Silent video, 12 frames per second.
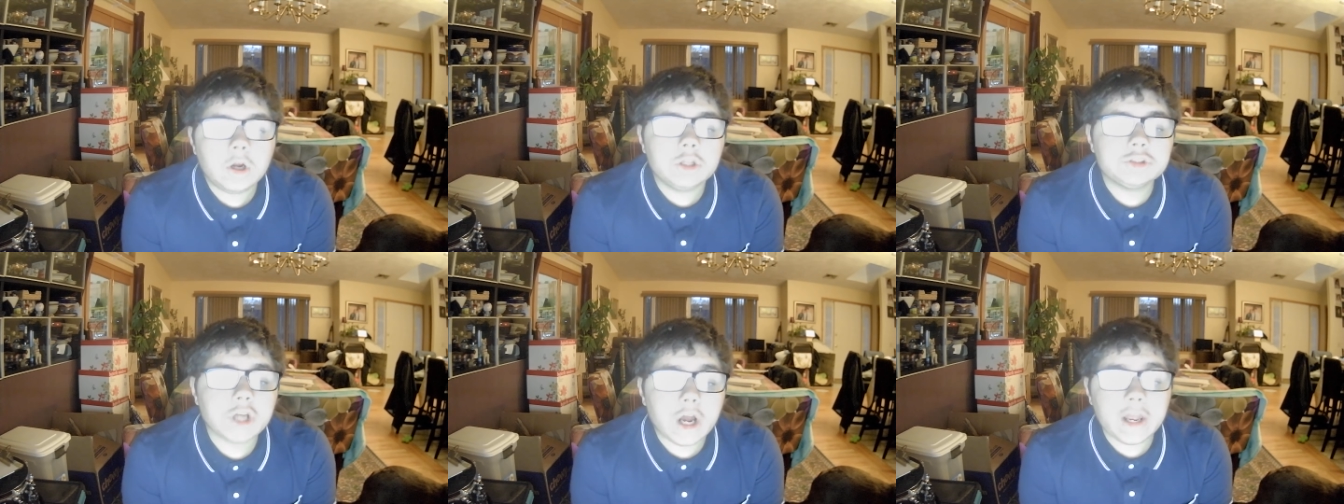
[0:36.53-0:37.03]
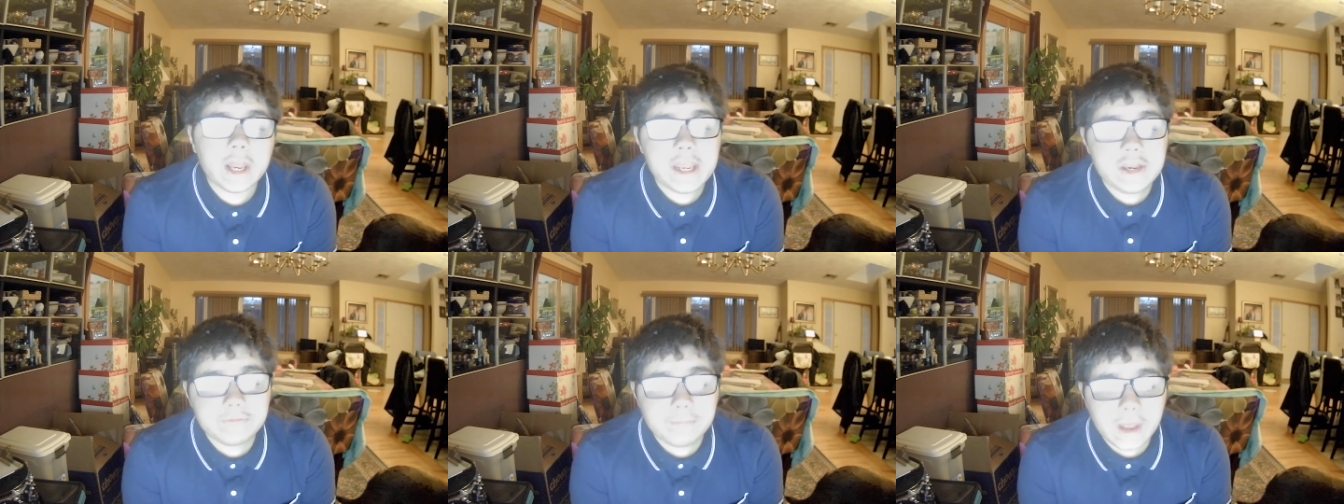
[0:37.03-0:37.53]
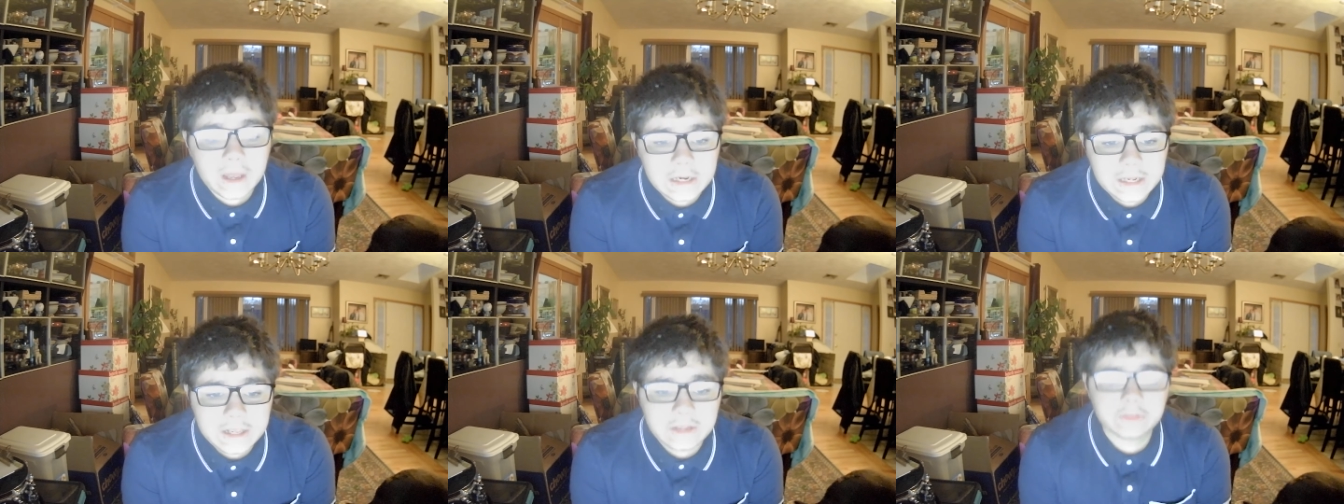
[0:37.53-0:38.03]
Shah
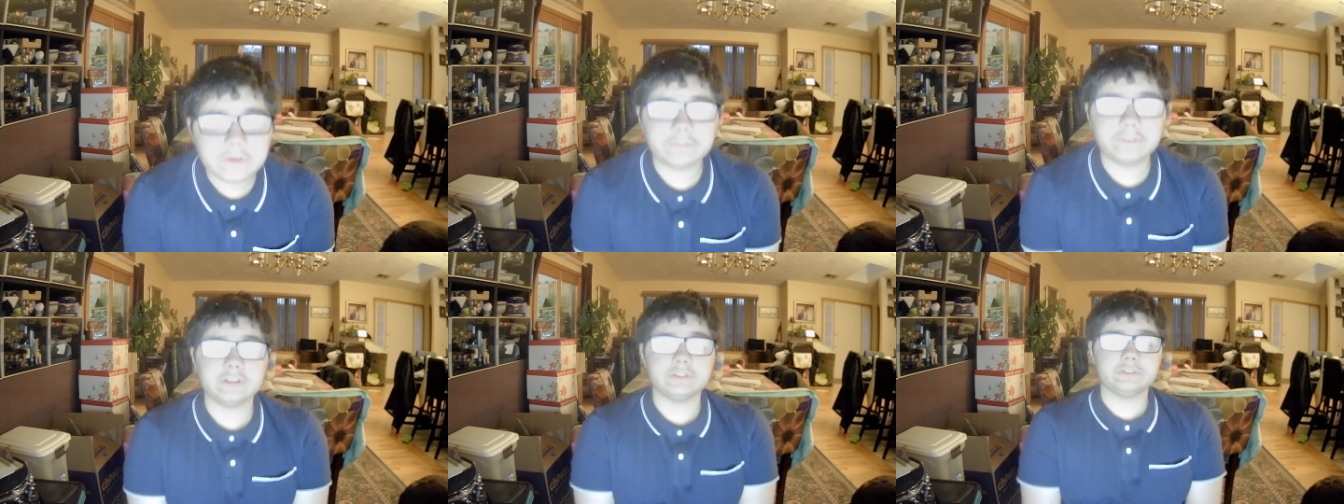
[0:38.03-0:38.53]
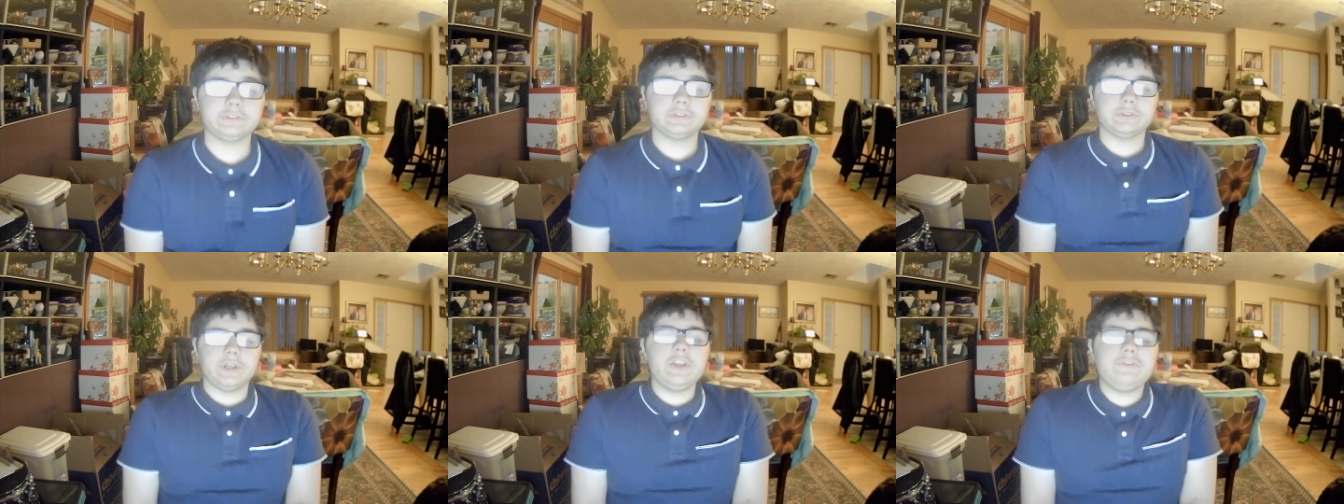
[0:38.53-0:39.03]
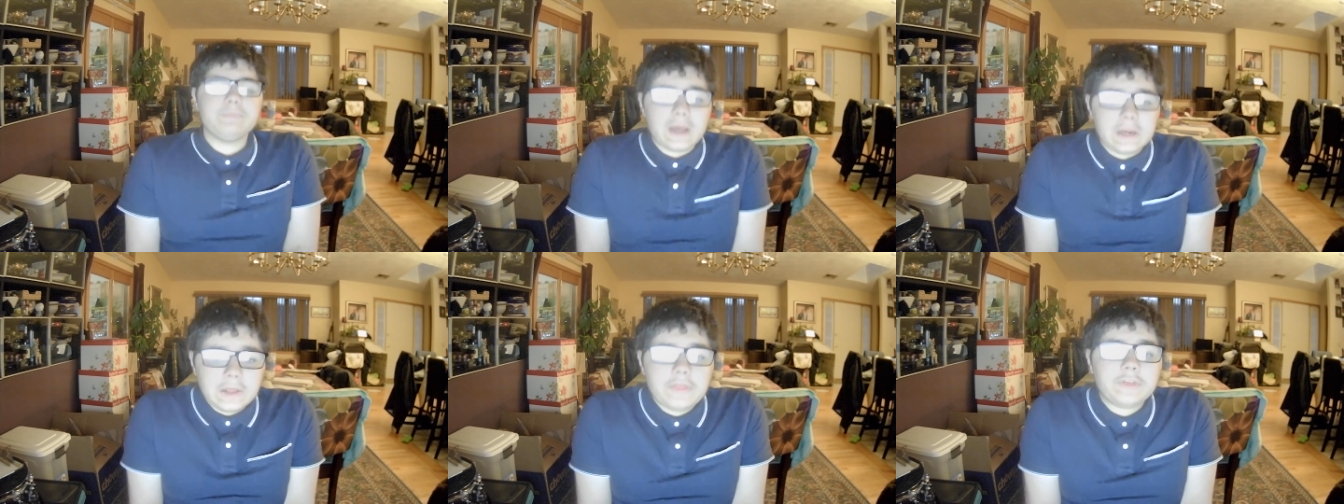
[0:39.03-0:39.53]
Ismail the
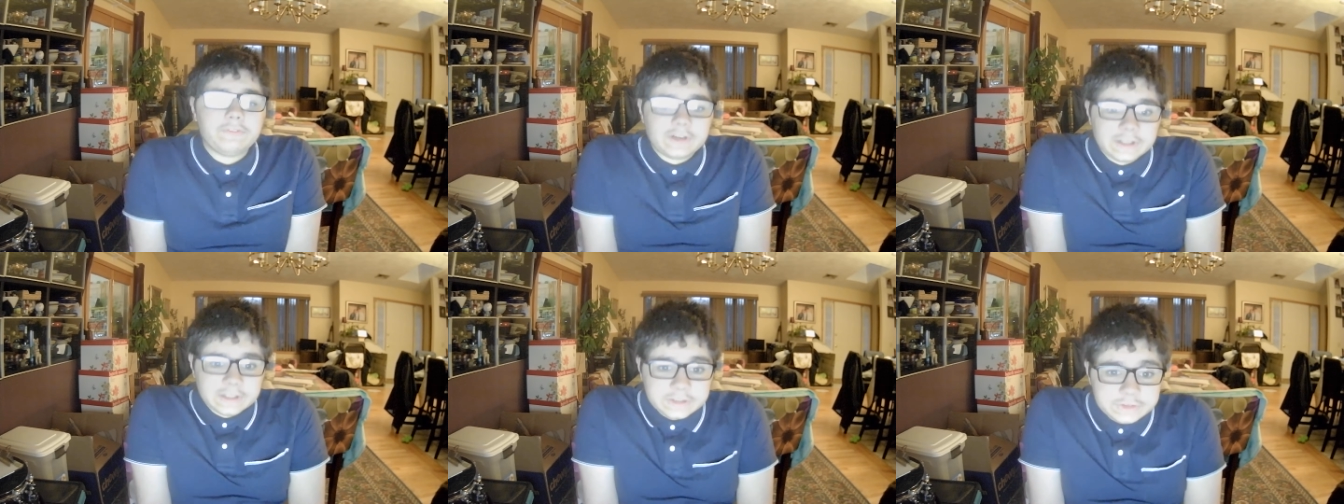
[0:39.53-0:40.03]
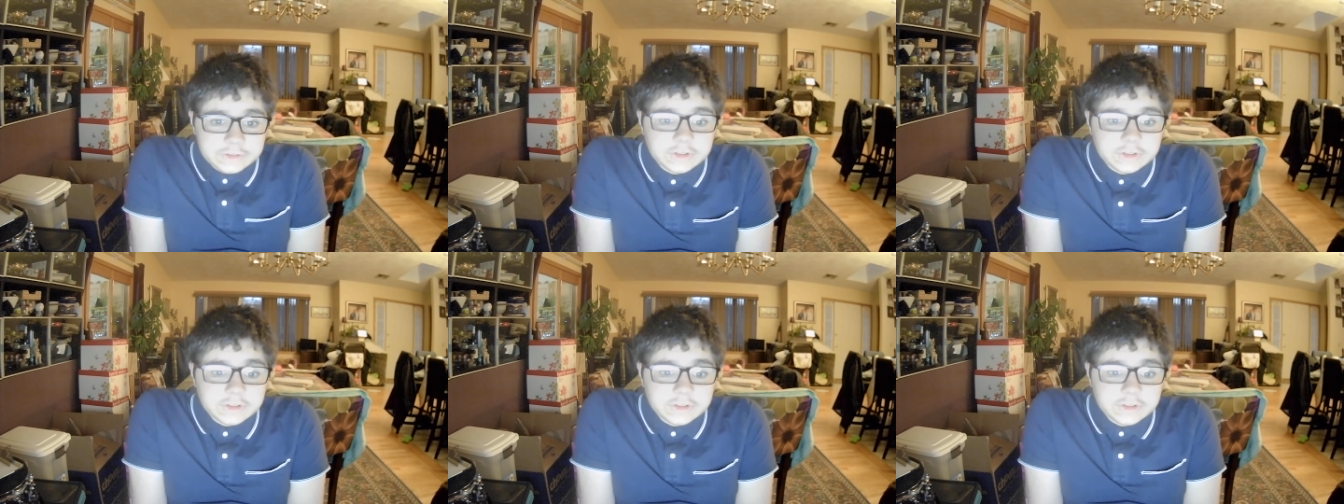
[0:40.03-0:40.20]
First